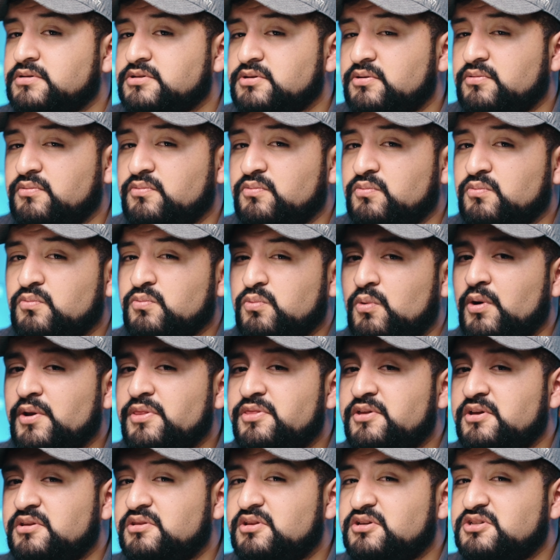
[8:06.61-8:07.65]
So one
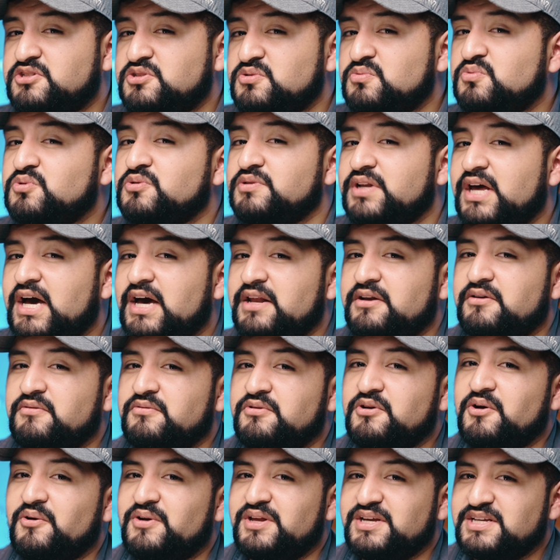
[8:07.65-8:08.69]
thing that you will not
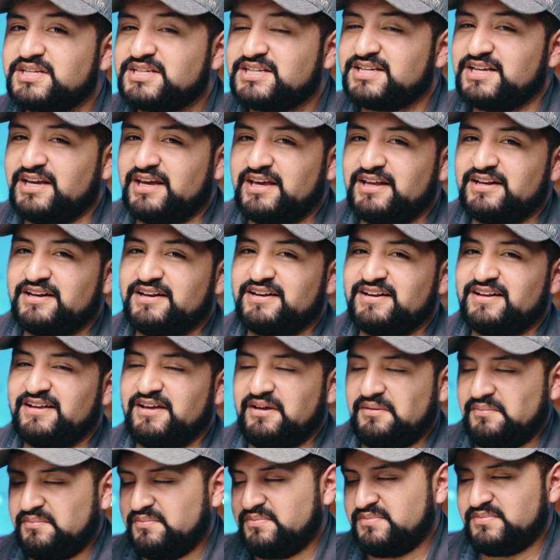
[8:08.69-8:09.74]
notice, and
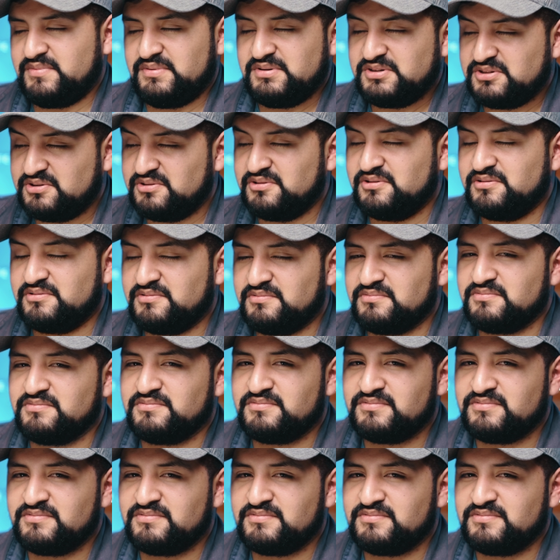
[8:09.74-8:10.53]
I'm sure